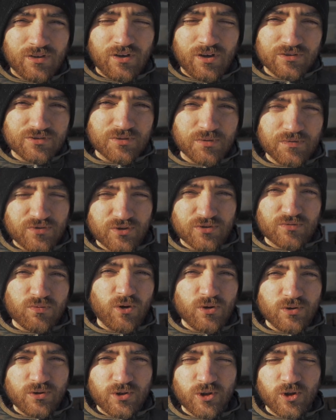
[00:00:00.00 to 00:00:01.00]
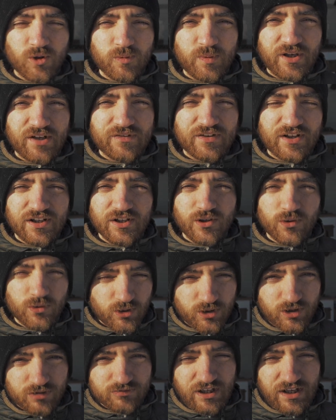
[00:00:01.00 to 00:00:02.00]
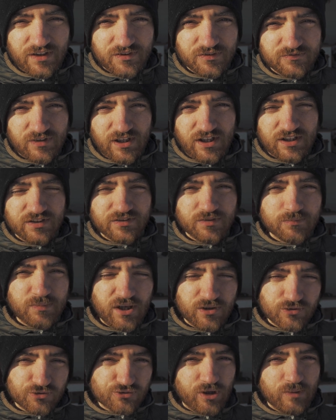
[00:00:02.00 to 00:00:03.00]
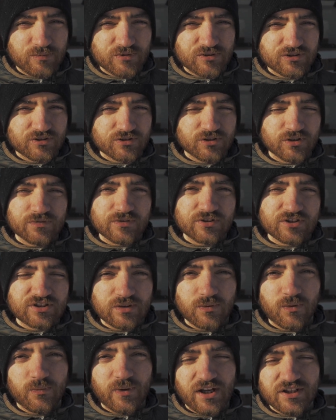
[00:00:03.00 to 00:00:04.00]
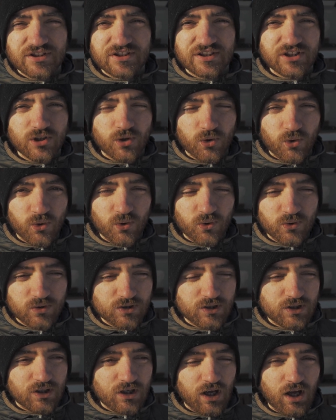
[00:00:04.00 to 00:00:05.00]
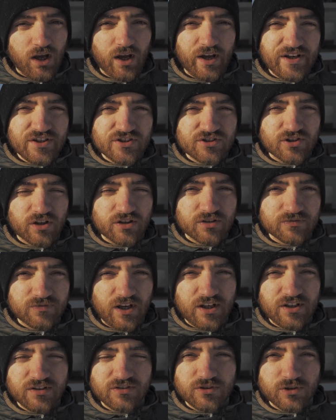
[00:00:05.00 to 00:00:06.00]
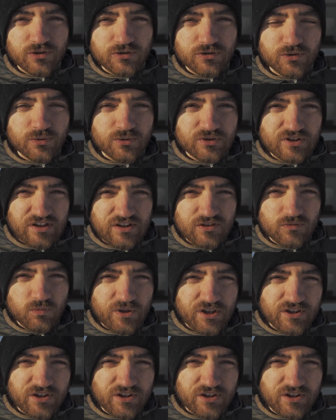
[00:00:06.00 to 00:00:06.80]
Alright, so we've just woke up and I've had a little look around the van and the mouse traps and stuff to see what we actually caught. And inside the van, good news is we